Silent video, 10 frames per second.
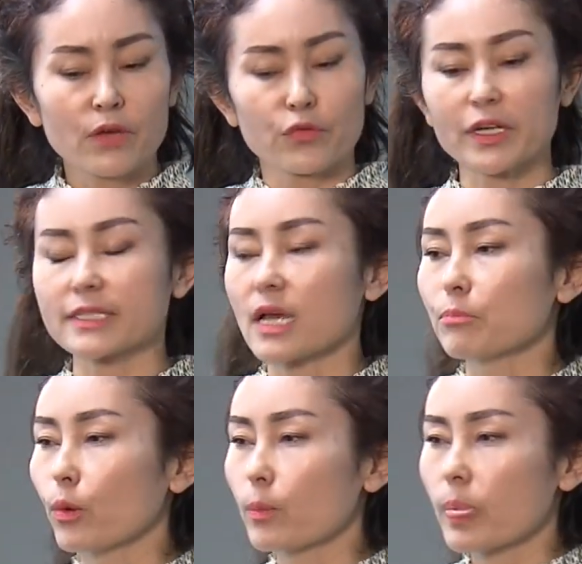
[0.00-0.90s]
For
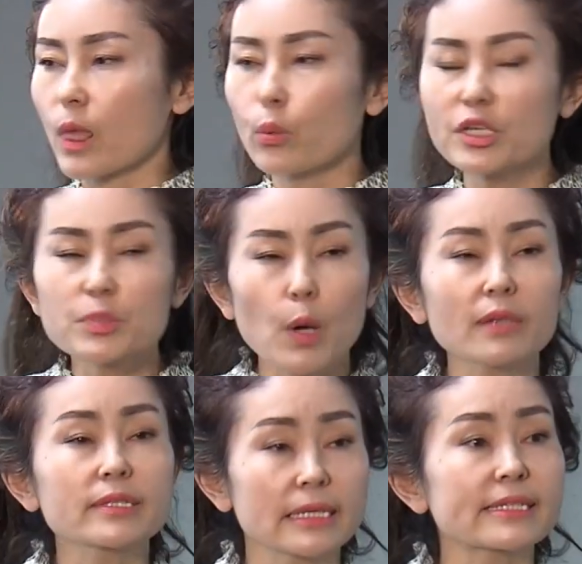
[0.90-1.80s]
example, which
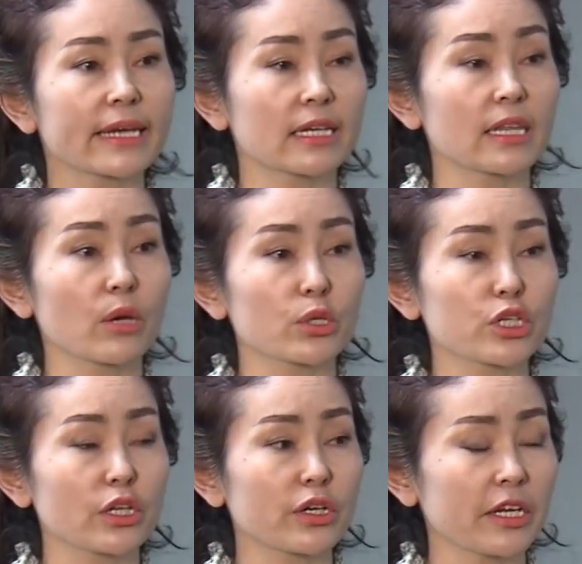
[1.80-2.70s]
parts in second language
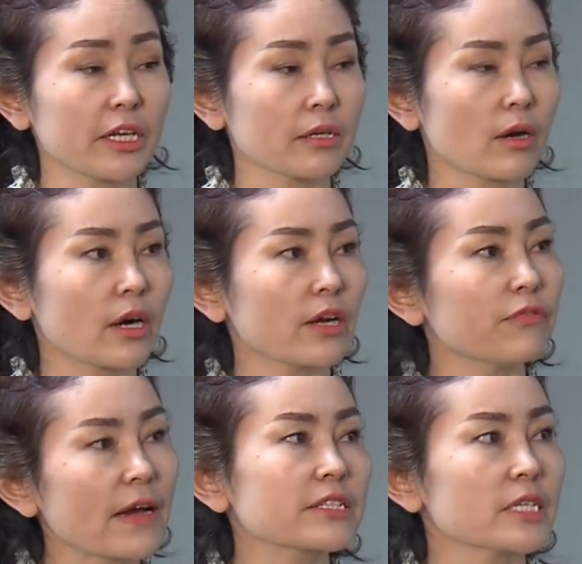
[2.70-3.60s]
learning are
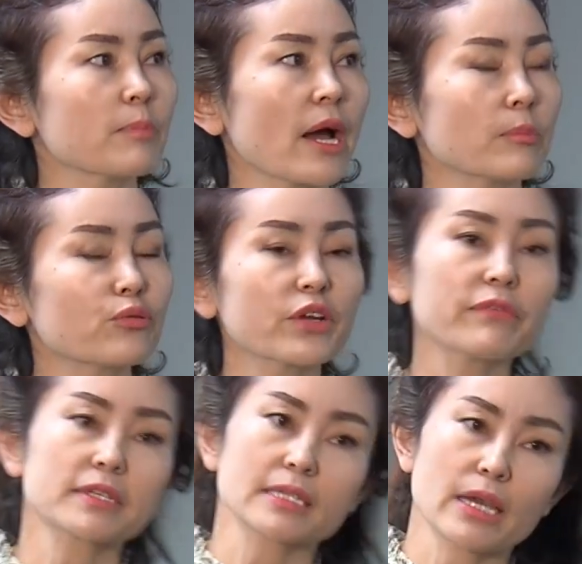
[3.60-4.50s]
affected by
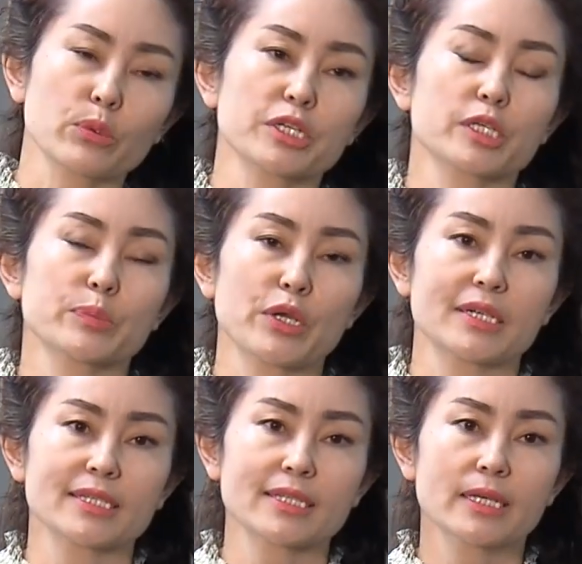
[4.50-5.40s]
previous language
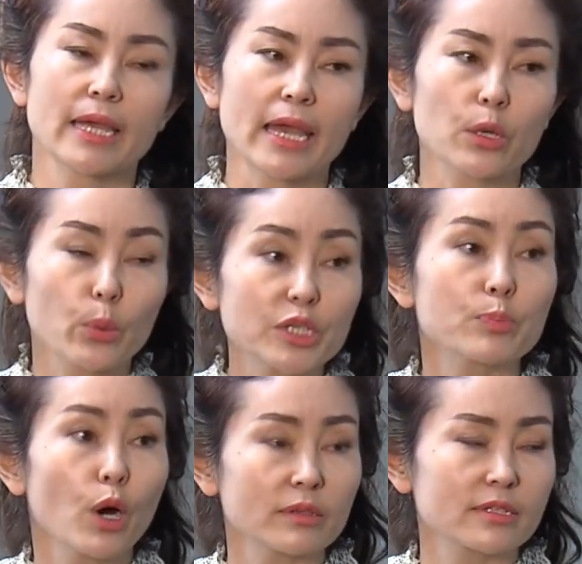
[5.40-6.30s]
experience, and
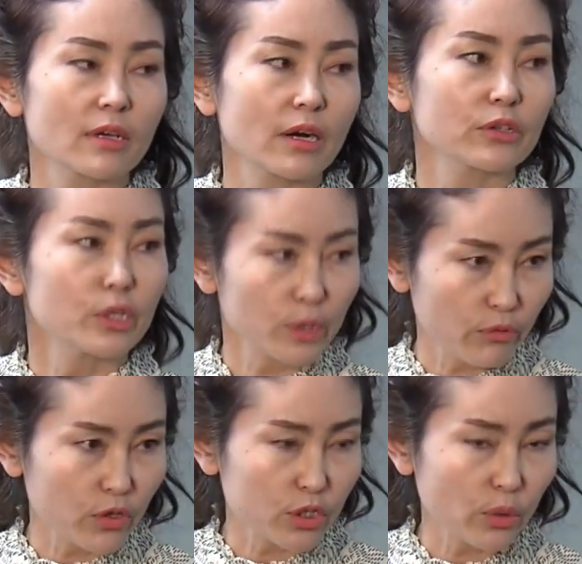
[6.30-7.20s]
which parts are
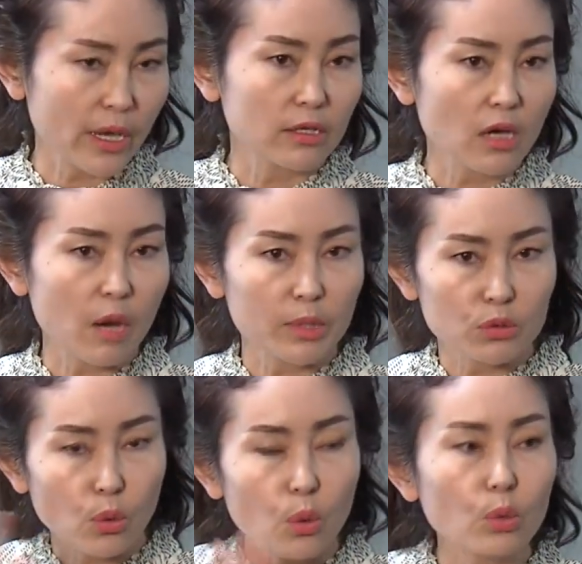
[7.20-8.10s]
universal and common
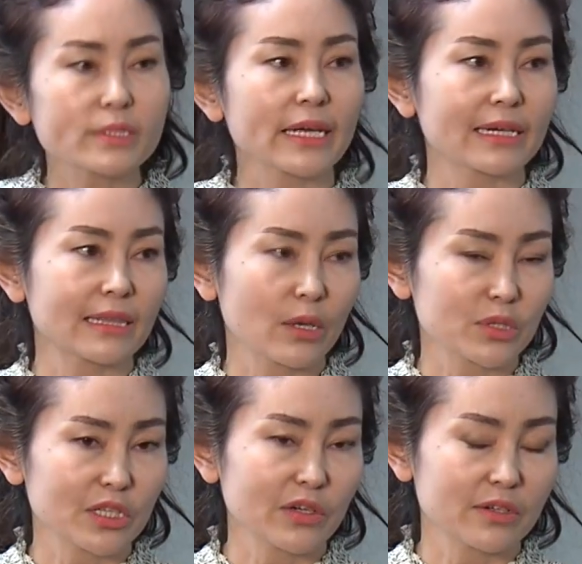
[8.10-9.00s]
to all second
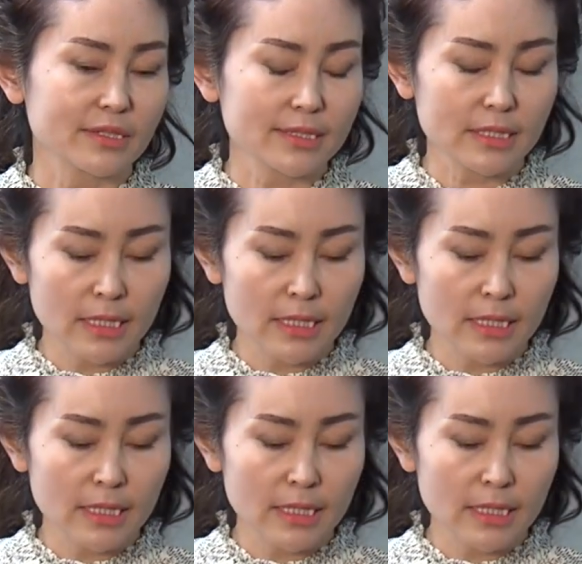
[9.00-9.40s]
language learners.